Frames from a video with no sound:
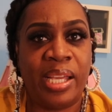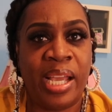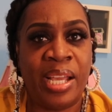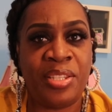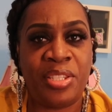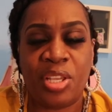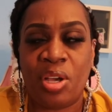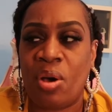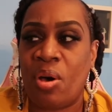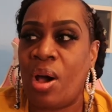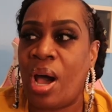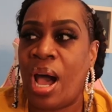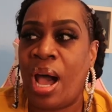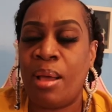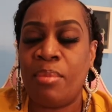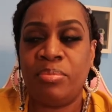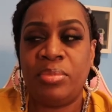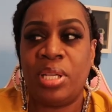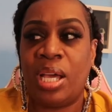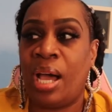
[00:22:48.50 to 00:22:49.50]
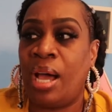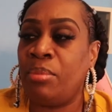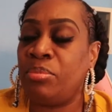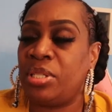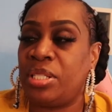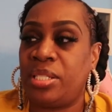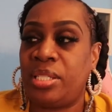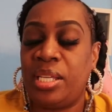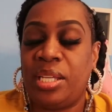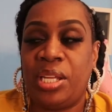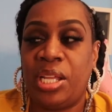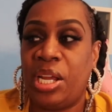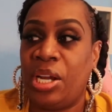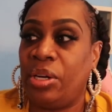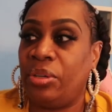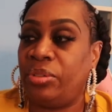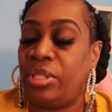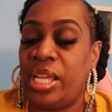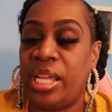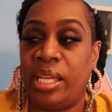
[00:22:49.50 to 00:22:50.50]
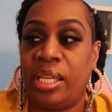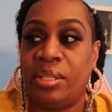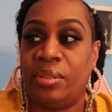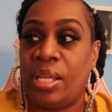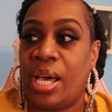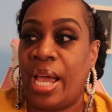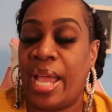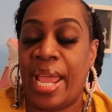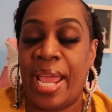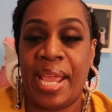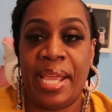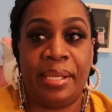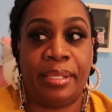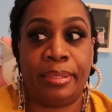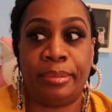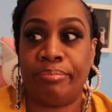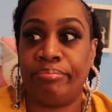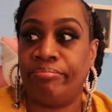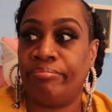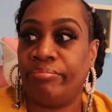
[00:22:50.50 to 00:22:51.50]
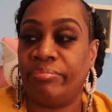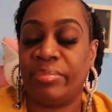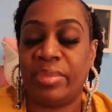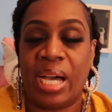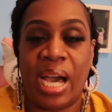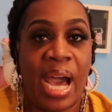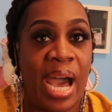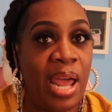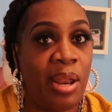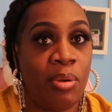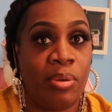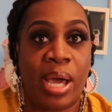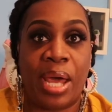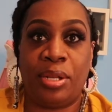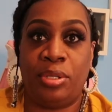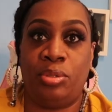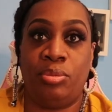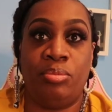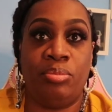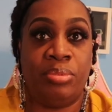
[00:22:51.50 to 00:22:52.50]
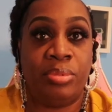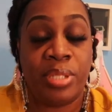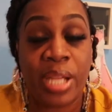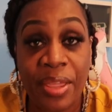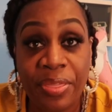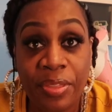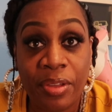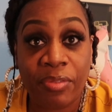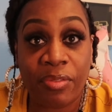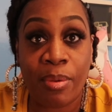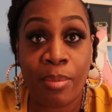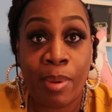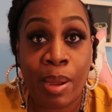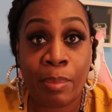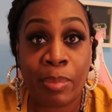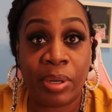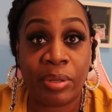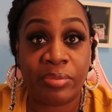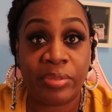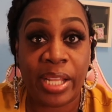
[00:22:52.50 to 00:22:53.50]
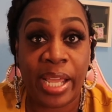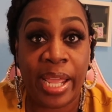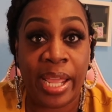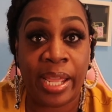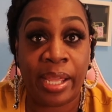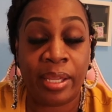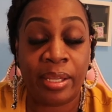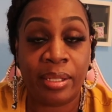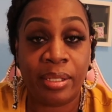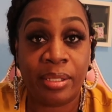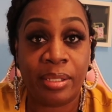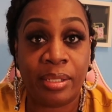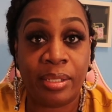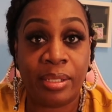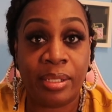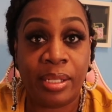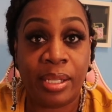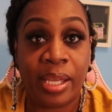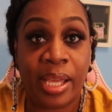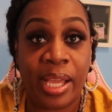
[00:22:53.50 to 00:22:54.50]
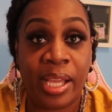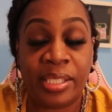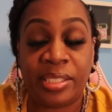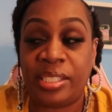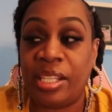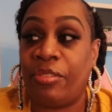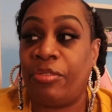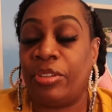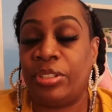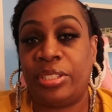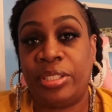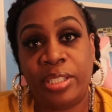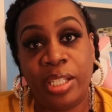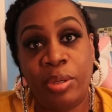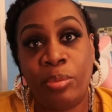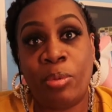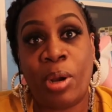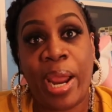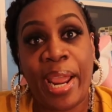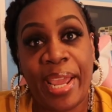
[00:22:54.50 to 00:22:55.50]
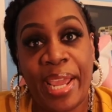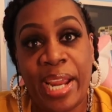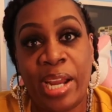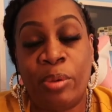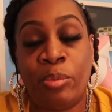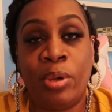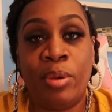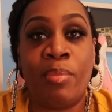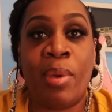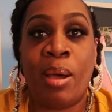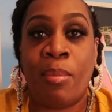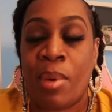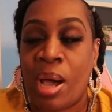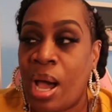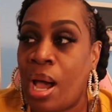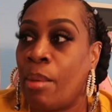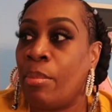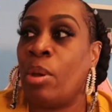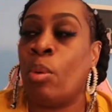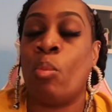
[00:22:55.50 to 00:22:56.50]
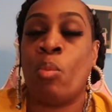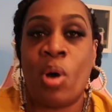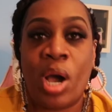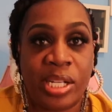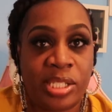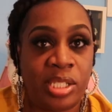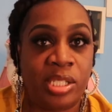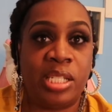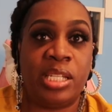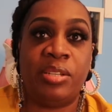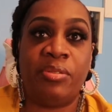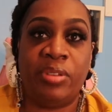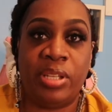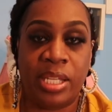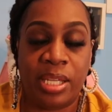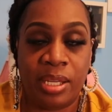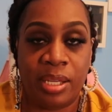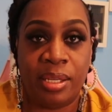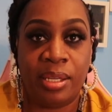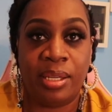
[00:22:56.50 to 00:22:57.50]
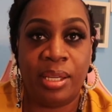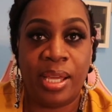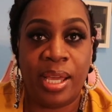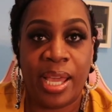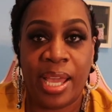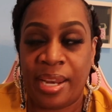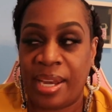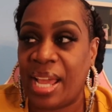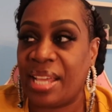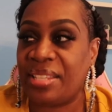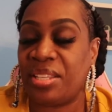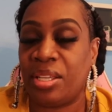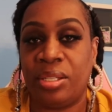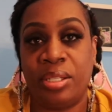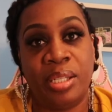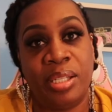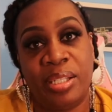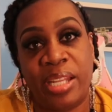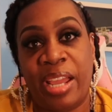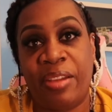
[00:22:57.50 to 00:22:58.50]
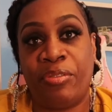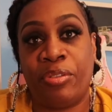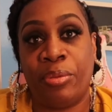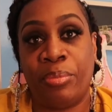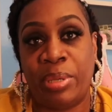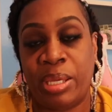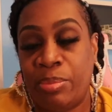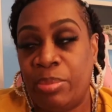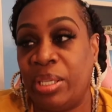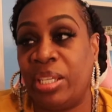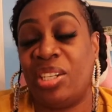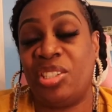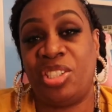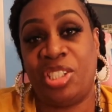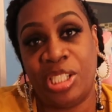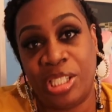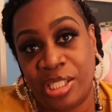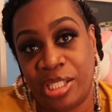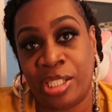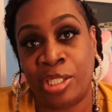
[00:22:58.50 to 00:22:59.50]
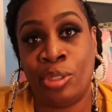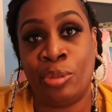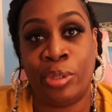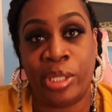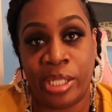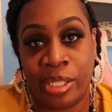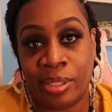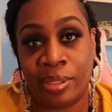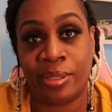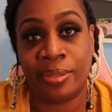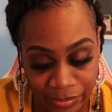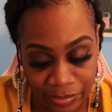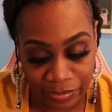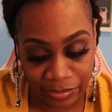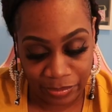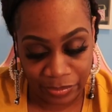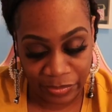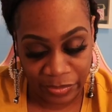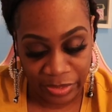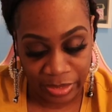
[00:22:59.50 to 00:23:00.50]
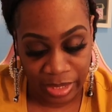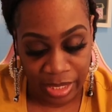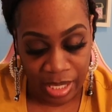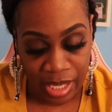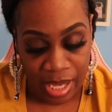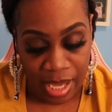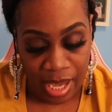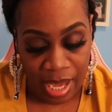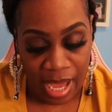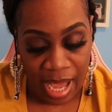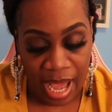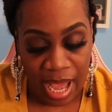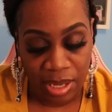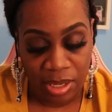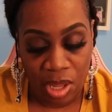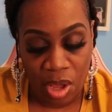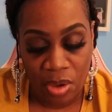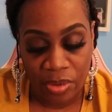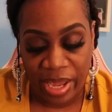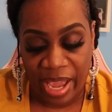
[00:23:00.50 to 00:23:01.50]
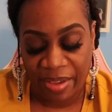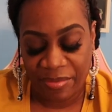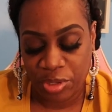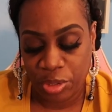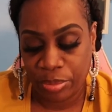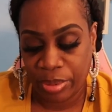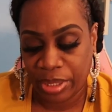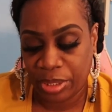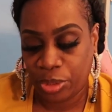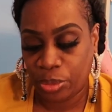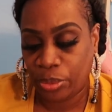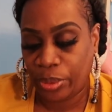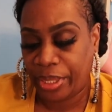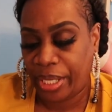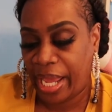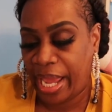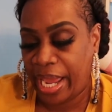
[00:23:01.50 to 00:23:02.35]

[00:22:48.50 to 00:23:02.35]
and so i'm i'm just sitting here thinking like i don't gotta do nothing for my birthday except for sit right here with my mom and watch tv and that's a good day for me because she's still here. How long have you been doing